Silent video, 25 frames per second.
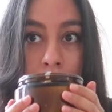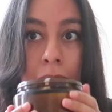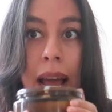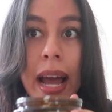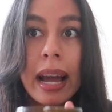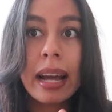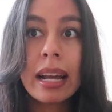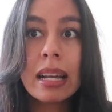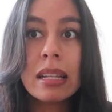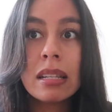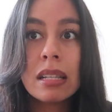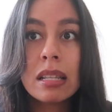
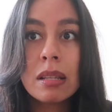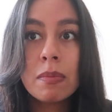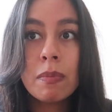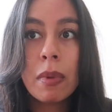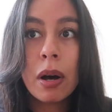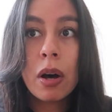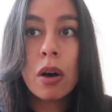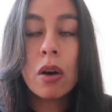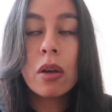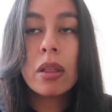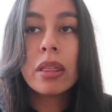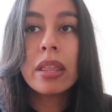I can
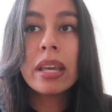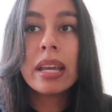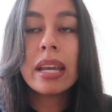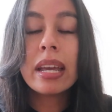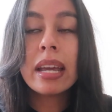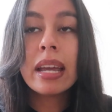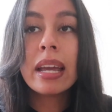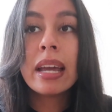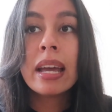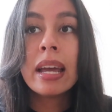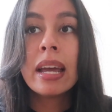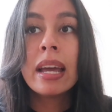smell
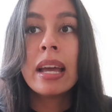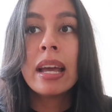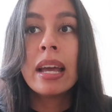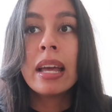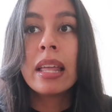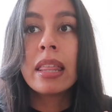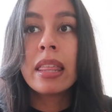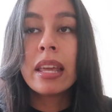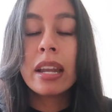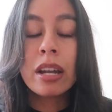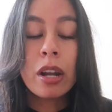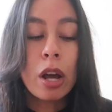
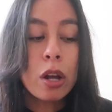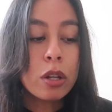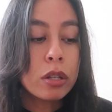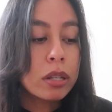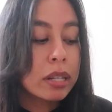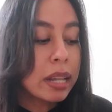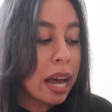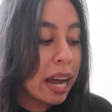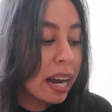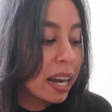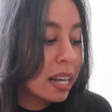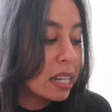the notes
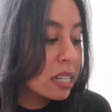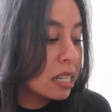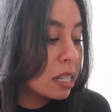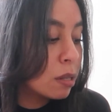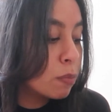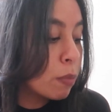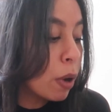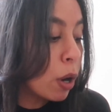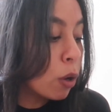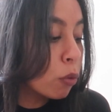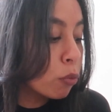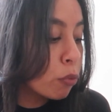that I can
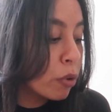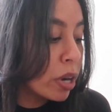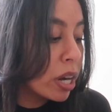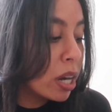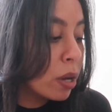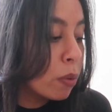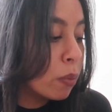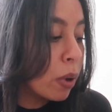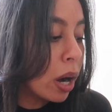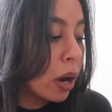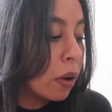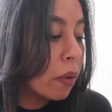smell
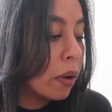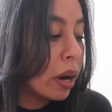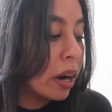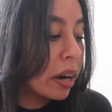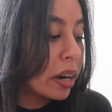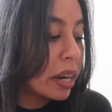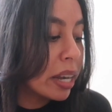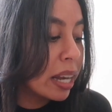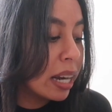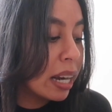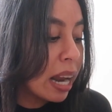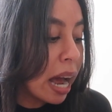really well
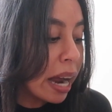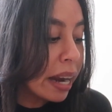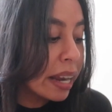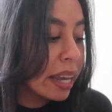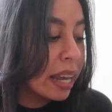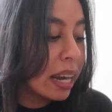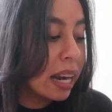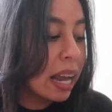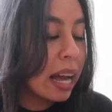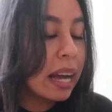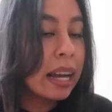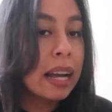are ylang
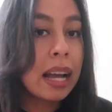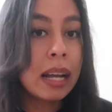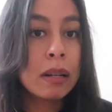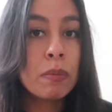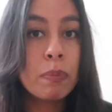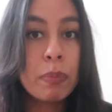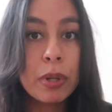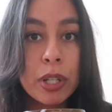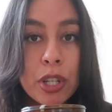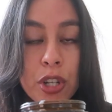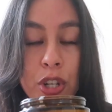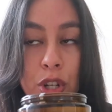ylang
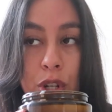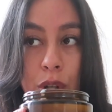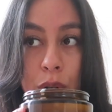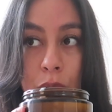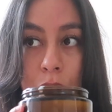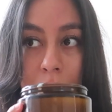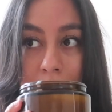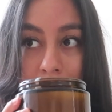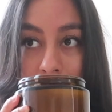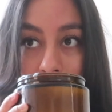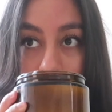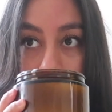and
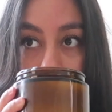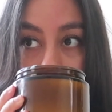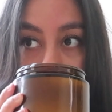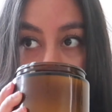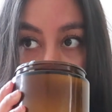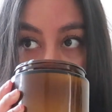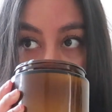patchouli.